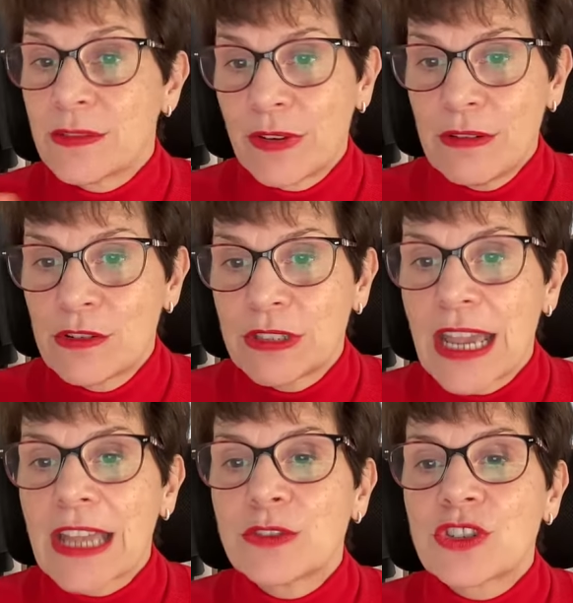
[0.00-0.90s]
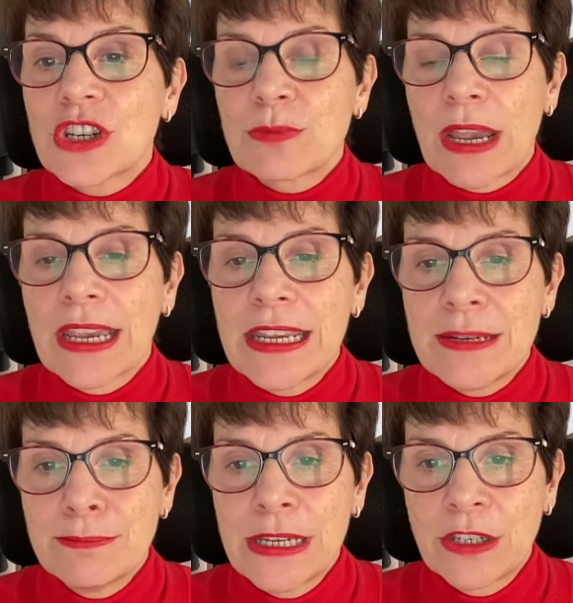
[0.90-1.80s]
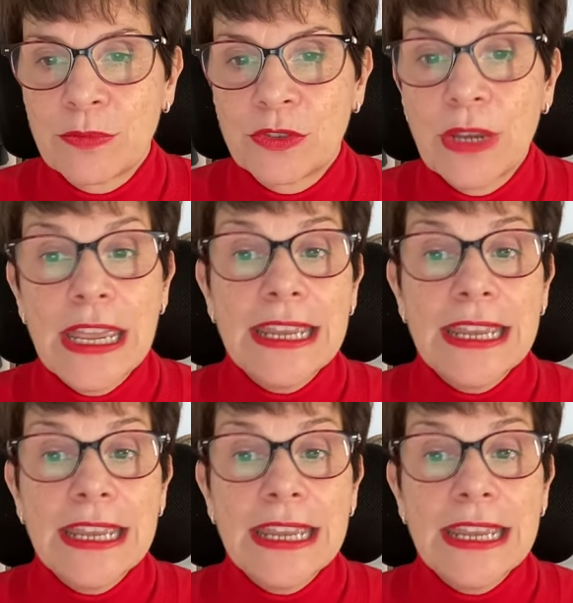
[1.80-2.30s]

Very good. I had to change my hair and makeup too.